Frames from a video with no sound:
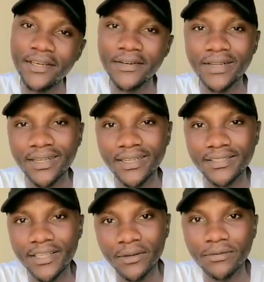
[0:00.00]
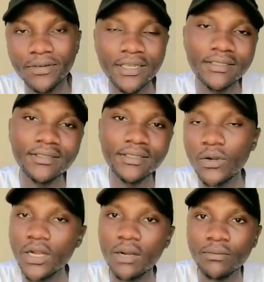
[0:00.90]
hello guys hello friends
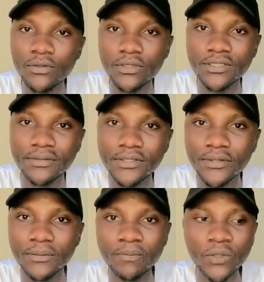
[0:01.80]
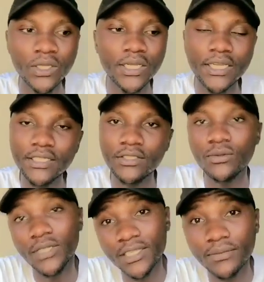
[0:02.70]
welcome to this video and in
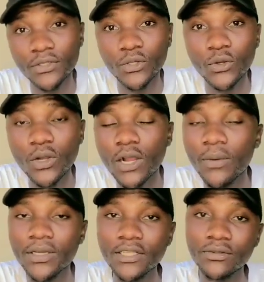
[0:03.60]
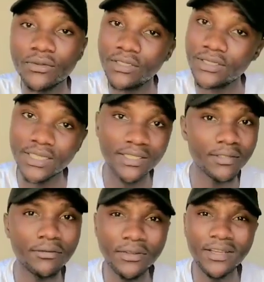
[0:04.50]
today's video i want us to discuss a
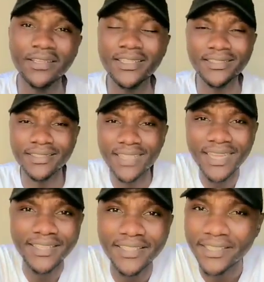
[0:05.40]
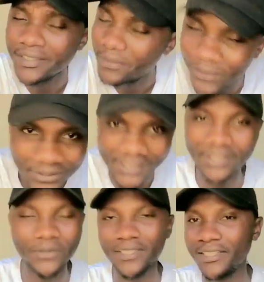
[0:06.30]
very exciting and most
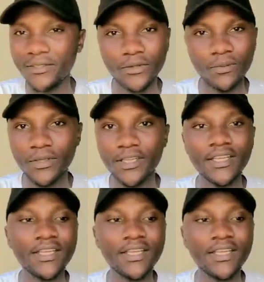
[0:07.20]
interesting topic